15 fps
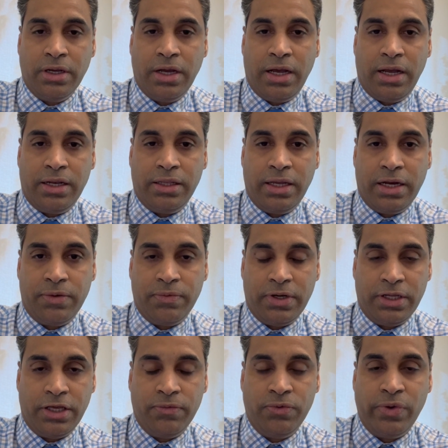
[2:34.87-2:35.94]
and that will
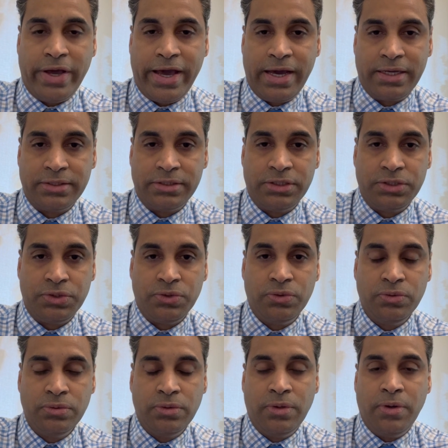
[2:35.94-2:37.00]
give you access
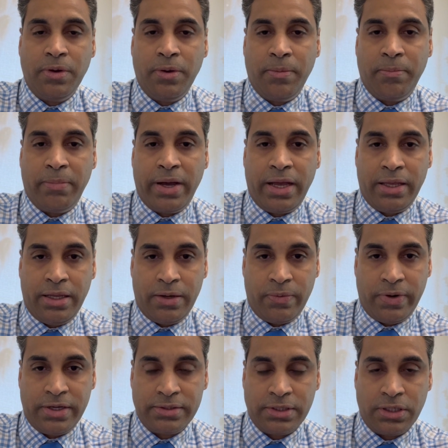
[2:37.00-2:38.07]
to My
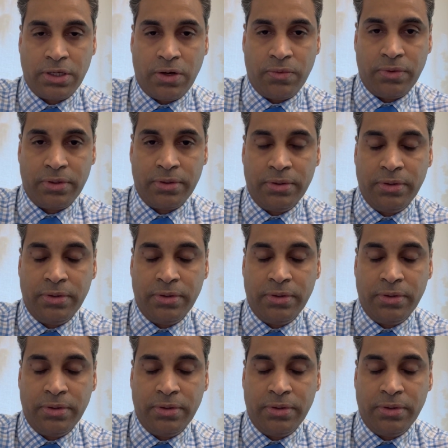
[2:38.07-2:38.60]
ERAS account.